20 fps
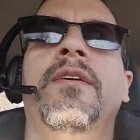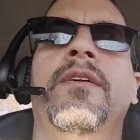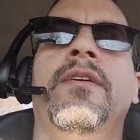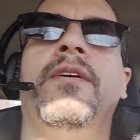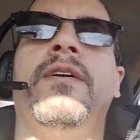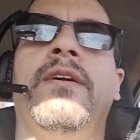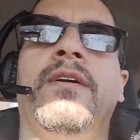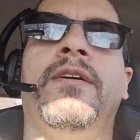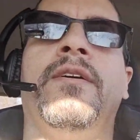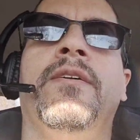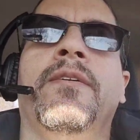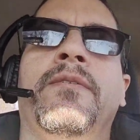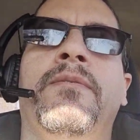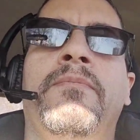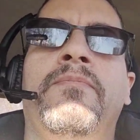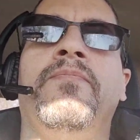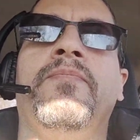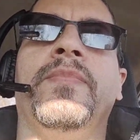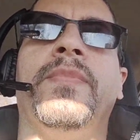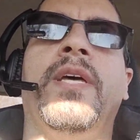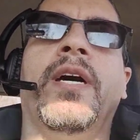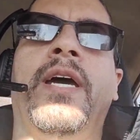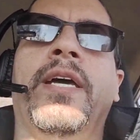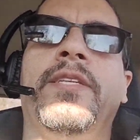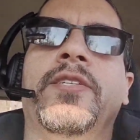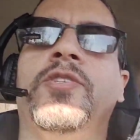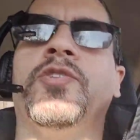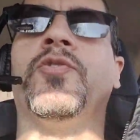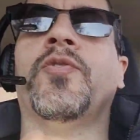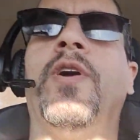I
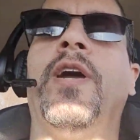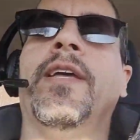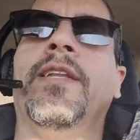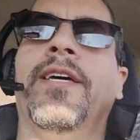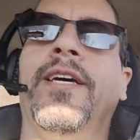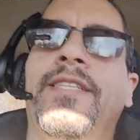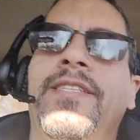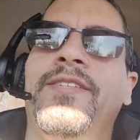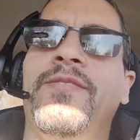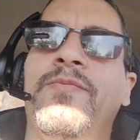try not to